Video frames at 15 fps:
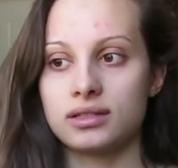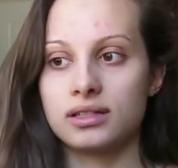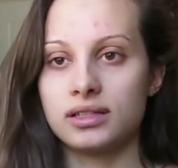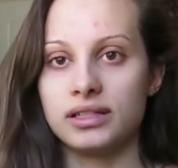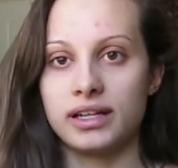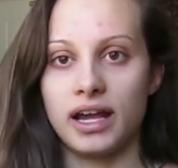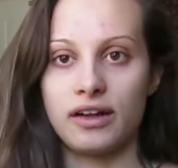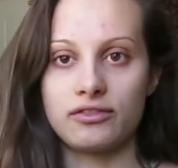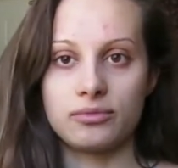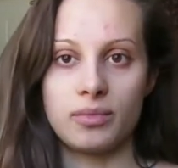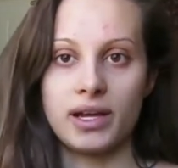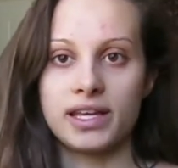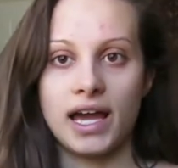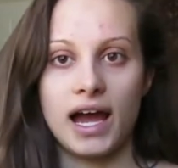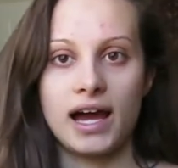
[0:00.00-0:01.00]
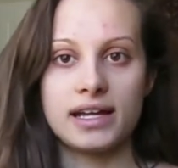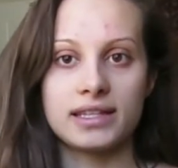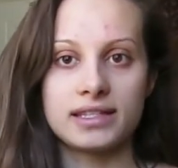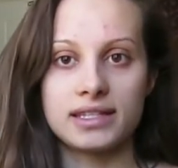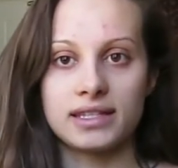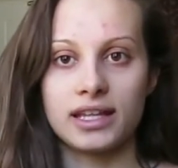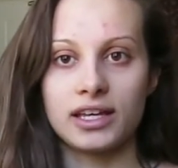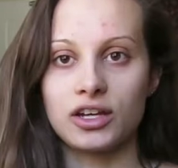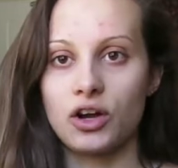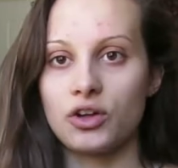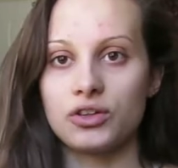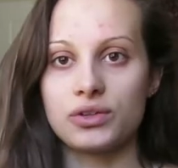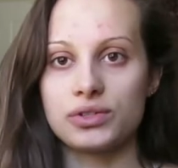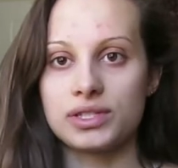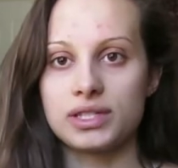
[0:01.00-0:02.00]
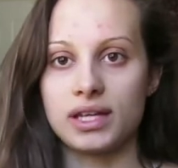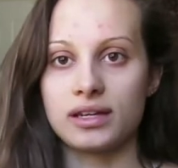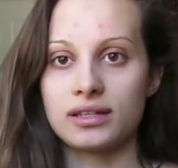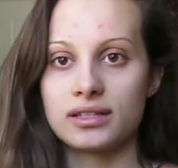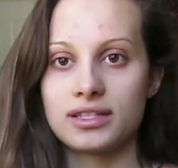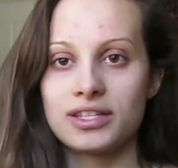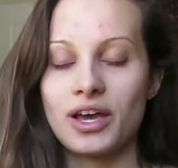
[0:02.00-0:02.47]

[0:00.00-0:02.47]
cleaning after my cats and like all those things.